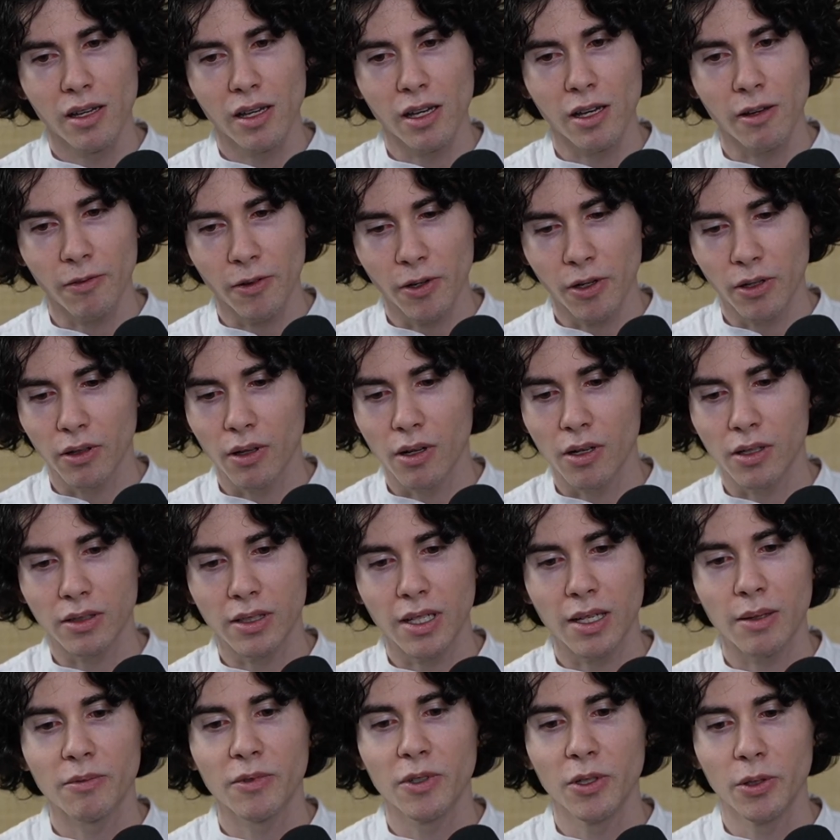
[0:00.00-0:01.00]
If you're a
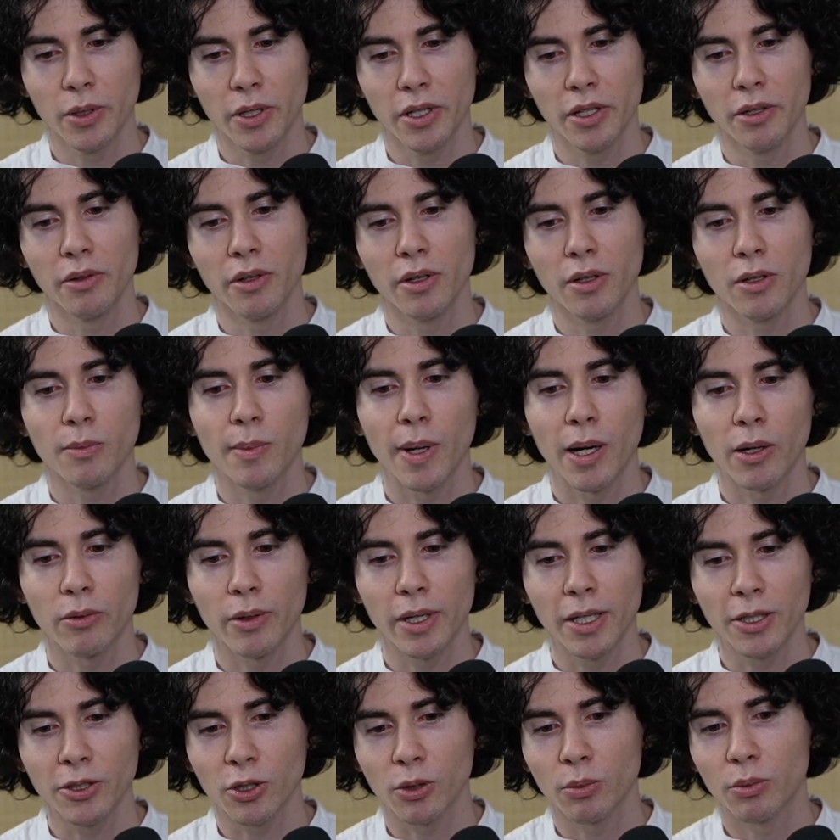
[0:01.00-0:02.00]
longtime viewer, you know about
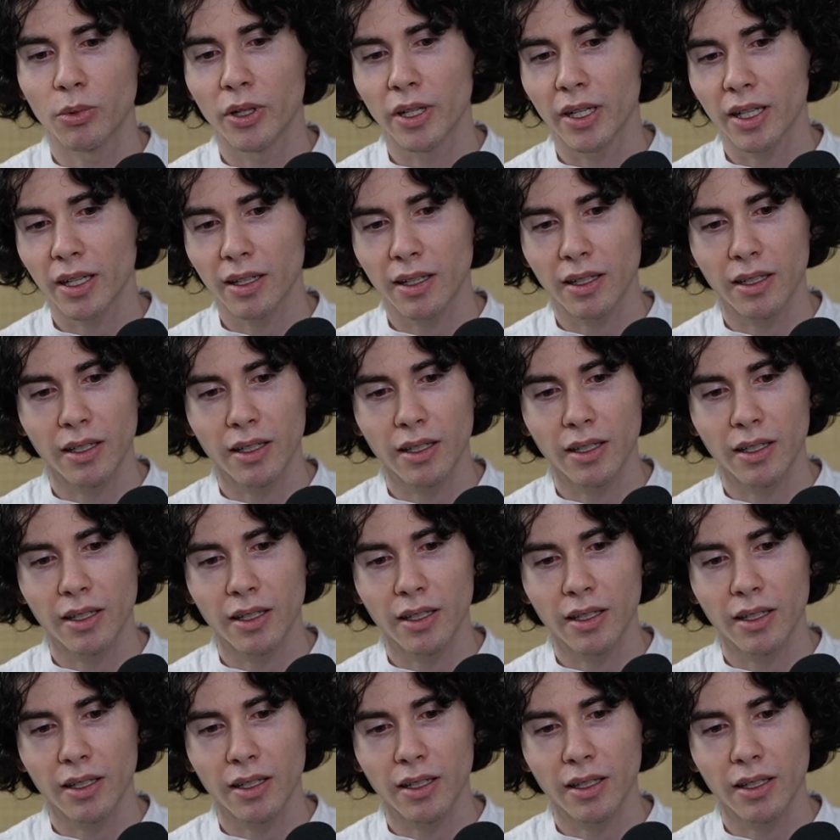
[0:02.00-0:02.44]
Rachel Brick.